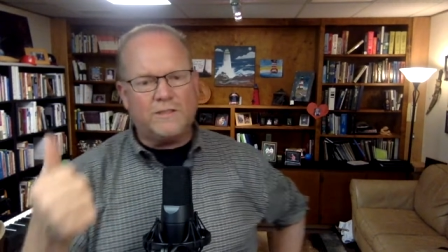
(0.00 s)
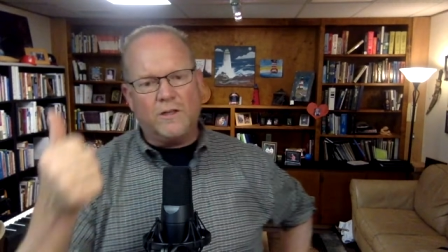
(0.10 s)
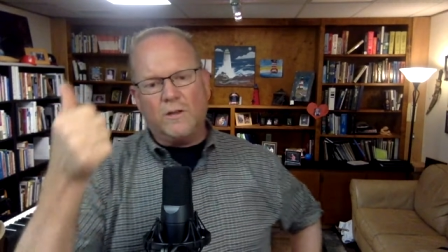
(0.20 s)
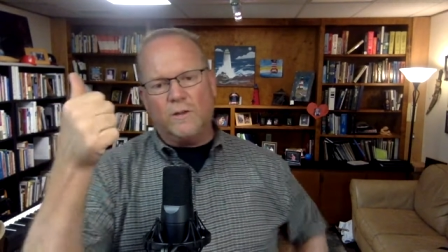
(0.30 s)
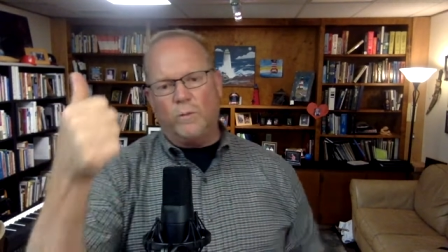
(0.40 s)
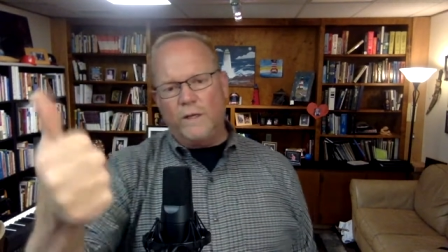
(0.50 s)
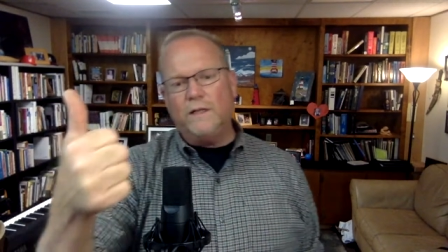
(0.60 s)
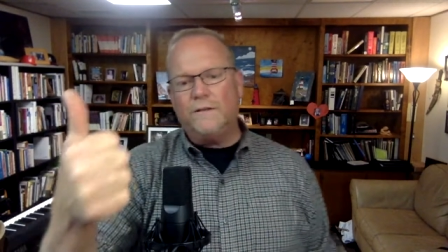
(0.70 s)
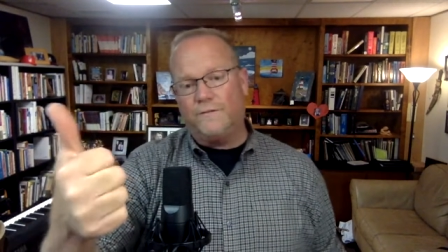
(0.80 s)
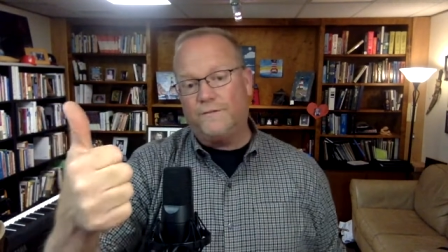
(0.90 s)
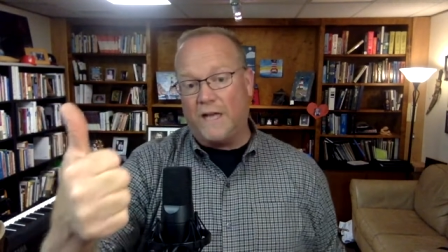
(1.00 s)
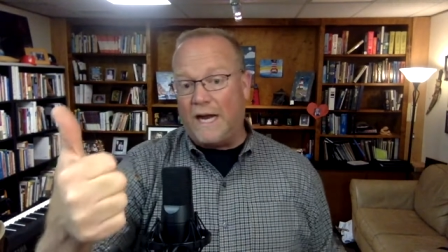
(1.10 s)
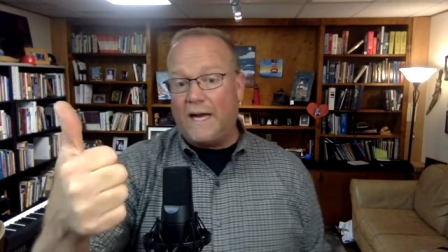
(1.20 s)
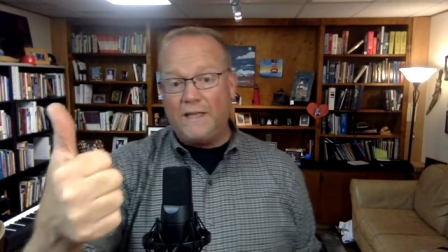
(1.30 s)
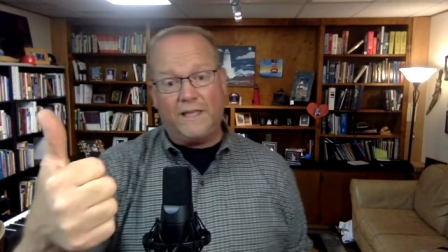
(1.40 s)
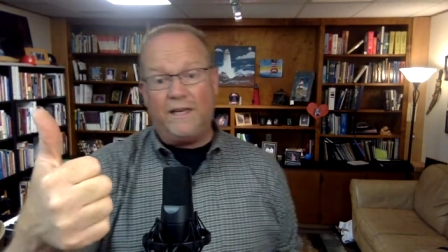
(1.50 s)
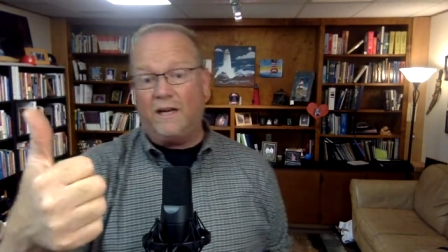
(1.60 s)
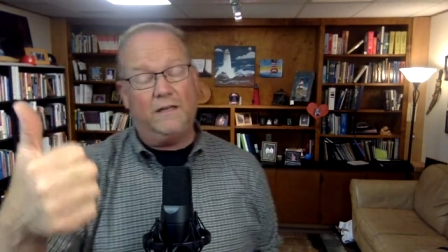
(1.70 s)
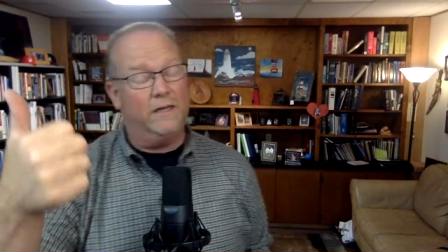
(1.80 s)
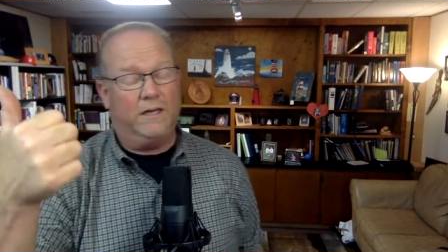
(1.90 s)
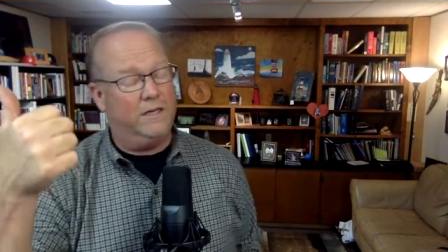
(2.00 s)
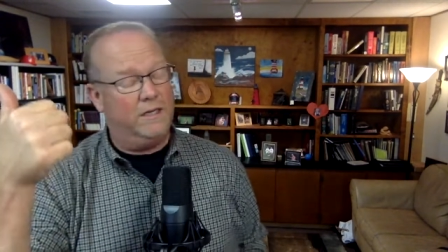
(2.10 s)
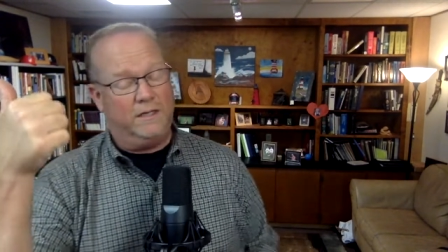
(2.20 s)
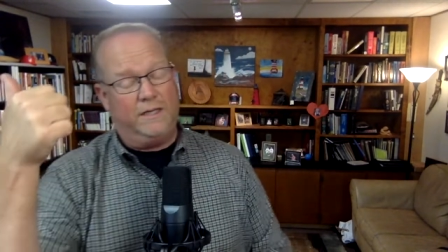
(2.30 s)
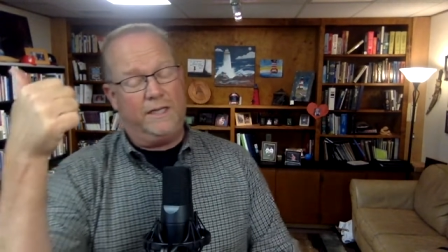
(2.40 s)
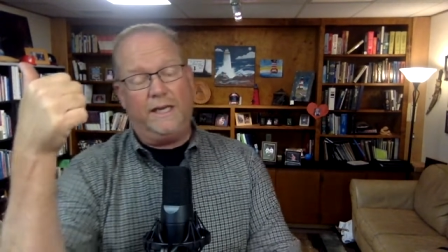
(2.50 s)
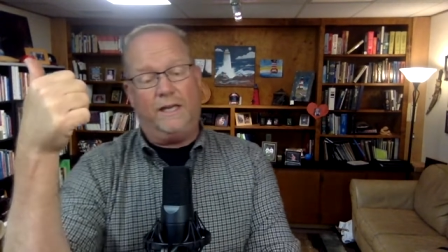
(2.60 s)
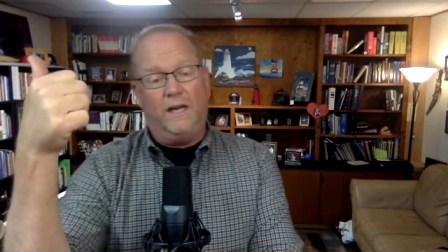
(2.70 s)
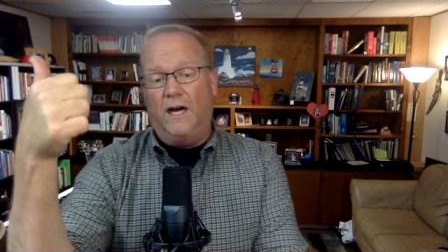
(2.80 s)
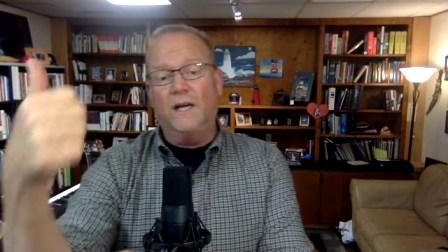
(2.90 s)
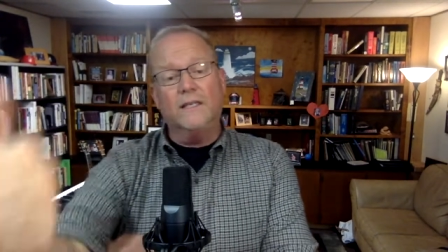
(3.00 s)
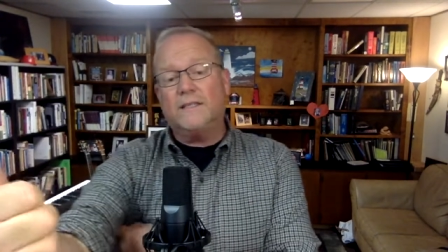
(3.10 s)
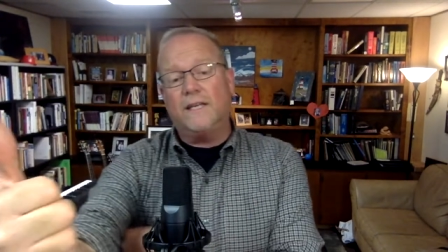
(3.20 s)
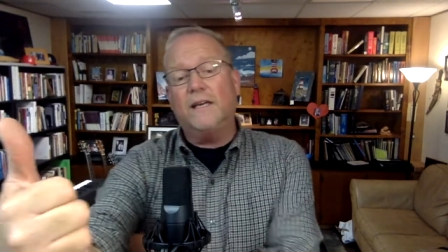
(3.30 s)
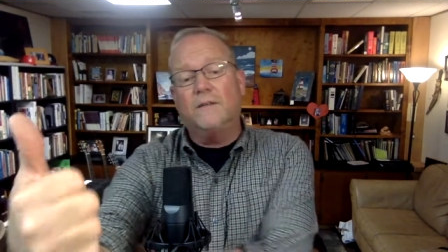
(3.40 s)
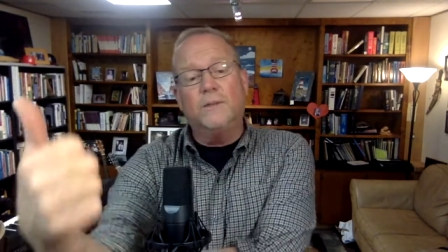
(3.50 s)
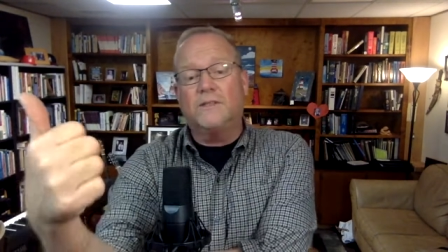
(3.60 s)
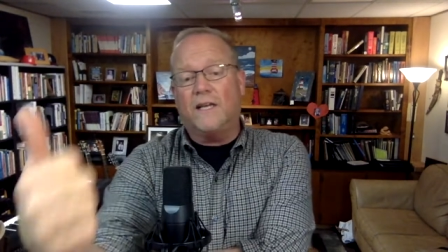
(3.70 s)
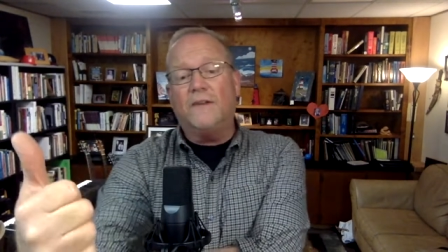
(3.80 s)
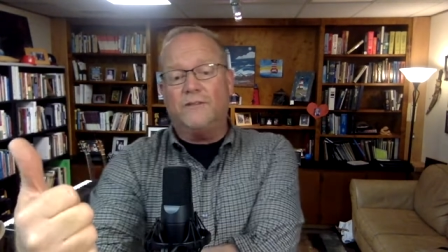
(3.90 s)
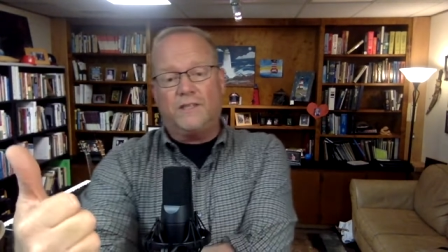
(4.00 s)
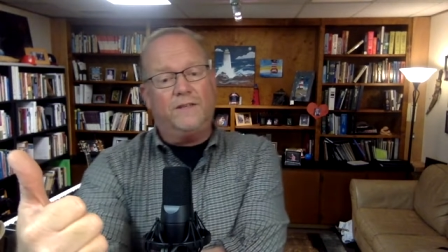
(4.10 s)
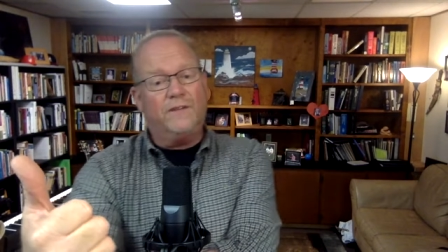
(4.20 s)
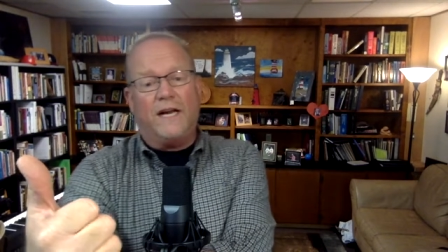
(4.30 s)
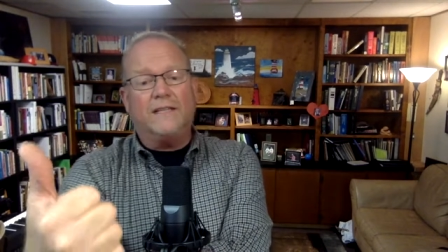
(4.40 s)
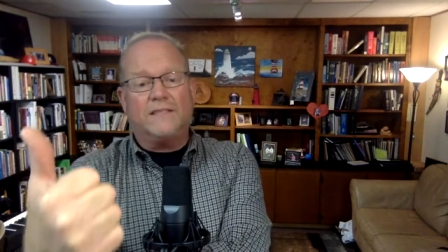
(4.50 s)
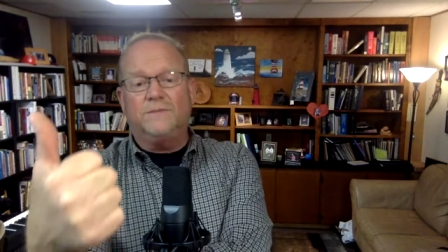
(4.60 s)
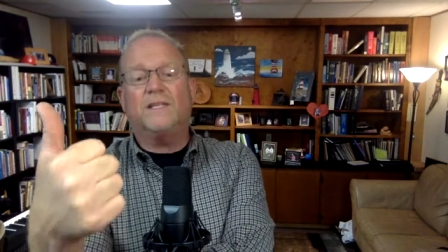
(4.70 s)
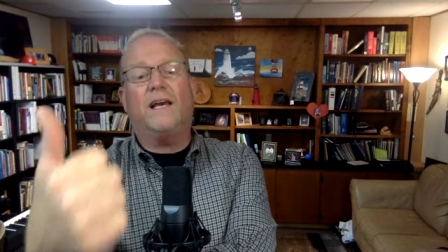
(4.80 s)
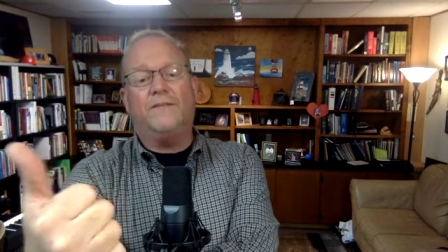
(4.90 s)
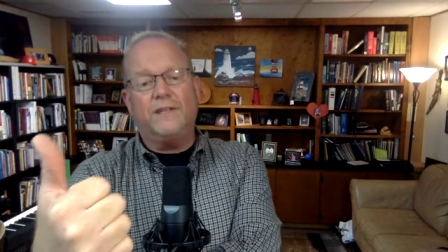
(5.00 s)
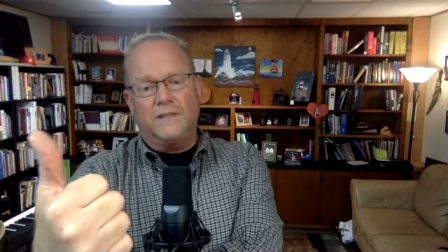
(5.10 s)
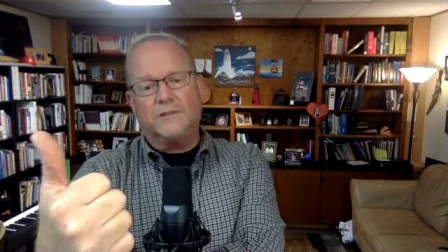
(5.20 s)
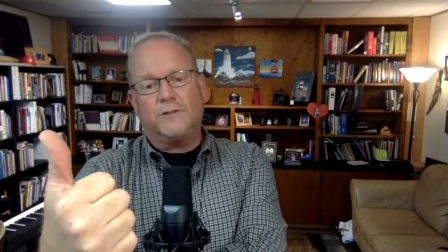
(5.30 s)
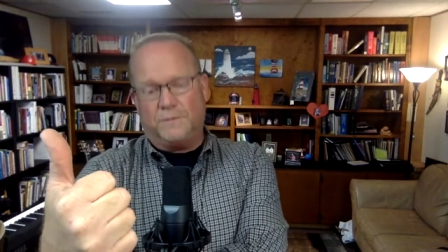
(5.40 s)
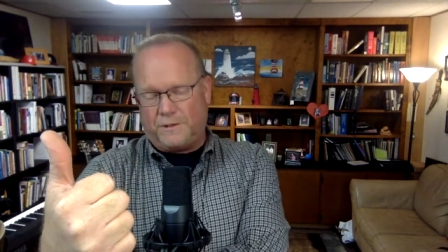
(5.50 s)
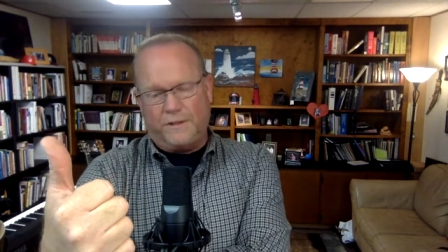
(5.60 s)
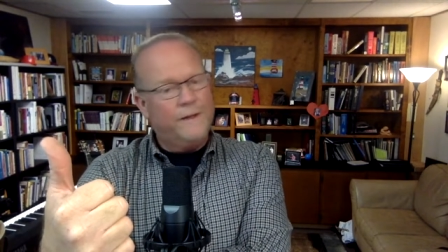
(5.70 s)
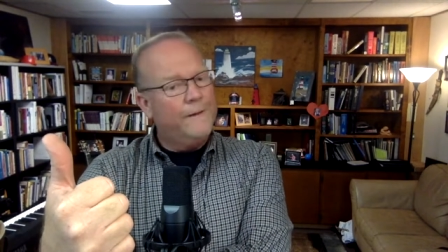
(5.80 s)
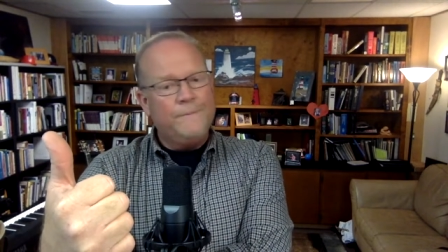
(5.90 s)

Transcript: So the will of God, the again unassailable sovereignty of God seems evident in Scripture.